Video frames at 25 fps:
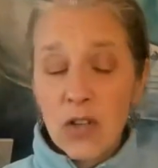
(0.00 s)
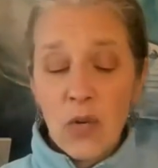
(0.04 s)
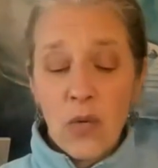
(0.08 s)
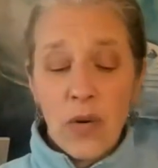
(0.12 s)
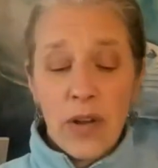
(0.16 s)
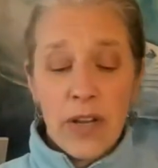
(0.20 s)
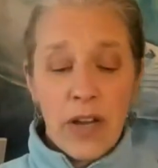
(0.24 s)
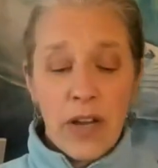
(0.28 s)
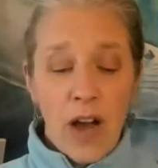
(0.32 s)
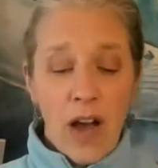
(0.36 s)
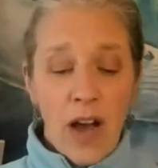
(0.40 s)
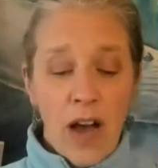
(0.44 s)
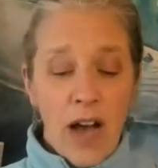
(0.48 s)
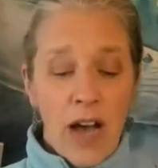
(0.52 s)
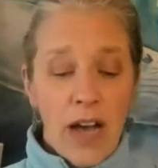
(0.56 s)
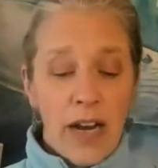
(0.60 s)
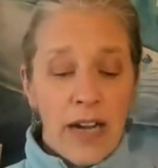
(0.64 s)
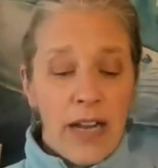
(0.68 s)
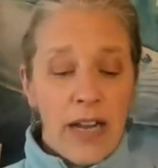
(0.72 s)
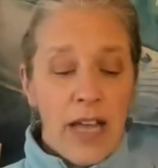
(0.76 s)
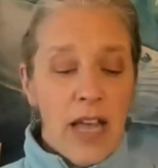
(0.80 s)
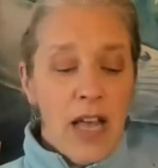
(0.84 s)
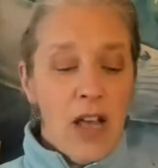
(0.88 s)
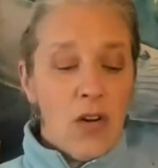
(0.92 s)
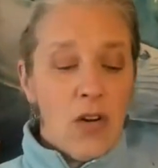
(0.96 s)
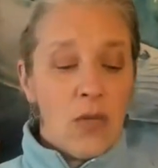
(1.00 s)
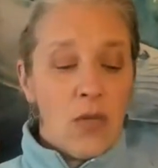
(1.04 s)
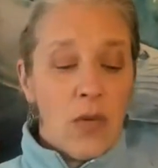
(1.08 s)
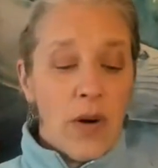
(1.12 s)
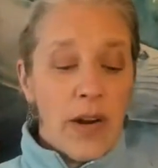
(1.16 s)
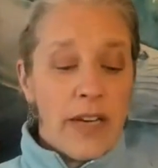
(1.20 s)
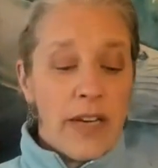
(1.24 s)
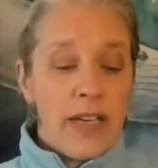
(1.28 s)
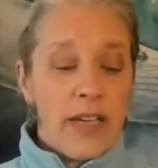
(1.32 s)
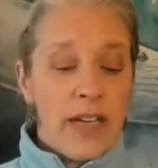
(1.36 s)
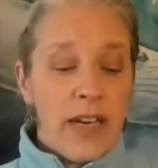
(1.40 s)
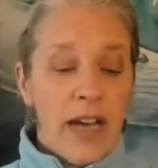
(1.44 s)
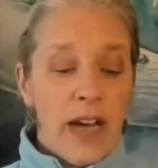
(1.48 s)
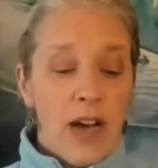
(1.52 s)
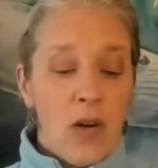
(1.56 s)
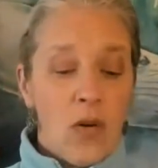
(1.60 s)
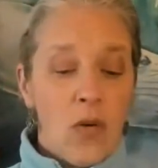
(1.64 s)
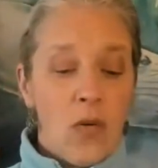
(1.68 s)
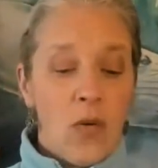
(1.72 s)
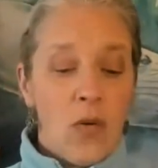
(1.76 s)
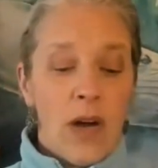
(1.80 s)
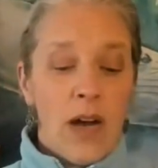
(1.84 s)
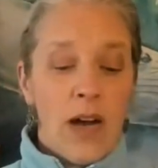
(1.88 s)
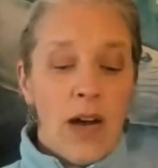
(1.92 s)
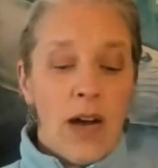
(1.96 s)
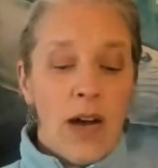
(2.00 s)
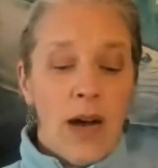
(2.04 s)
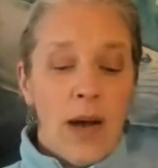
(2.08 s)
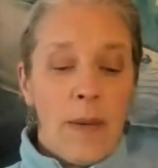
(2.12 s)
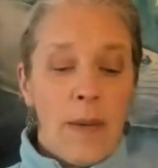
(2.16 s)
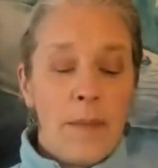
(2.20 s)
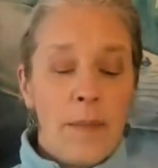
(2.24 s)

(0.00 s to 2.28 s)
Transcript: going on right now.